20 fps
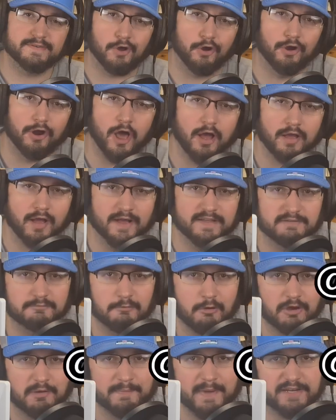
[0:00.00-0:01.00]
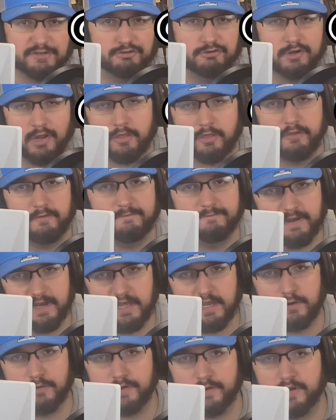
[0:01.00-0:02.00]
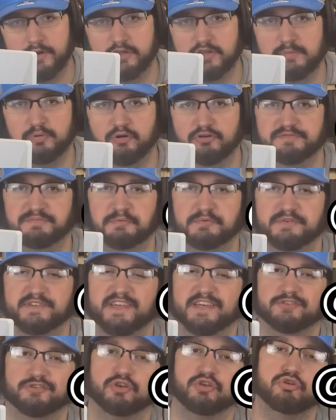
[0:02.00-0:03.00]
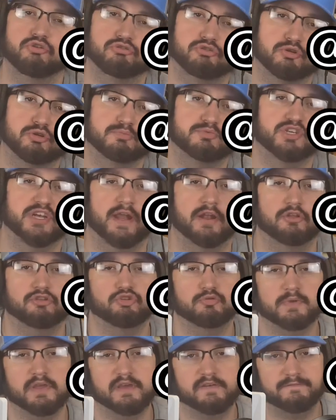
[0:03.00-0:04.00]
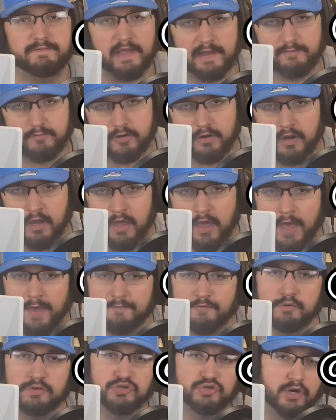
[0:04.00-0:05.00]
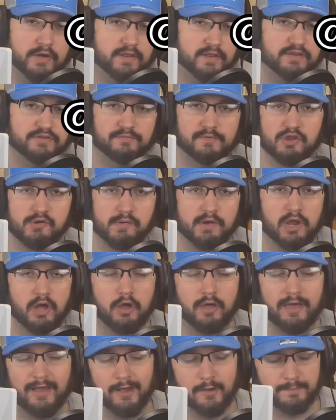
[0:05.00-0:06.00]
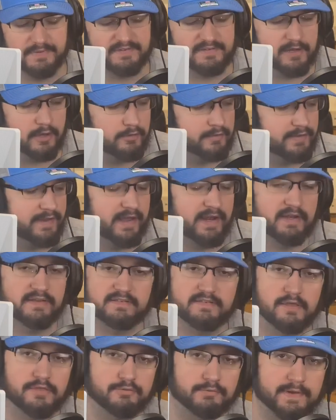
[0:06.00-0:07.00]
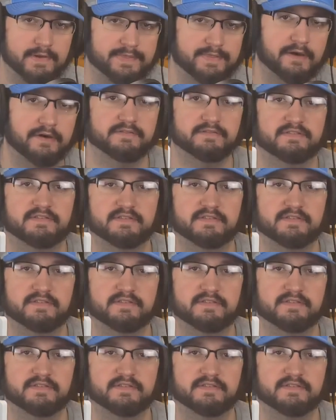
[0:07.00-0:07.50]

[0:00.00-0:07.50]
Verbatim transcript: What's going on, guys? Welcome back to another video here on the Pro Sports Extra YouTube channel. Do me a favor, if you enjoy this video at all, help us out, get us to three thousand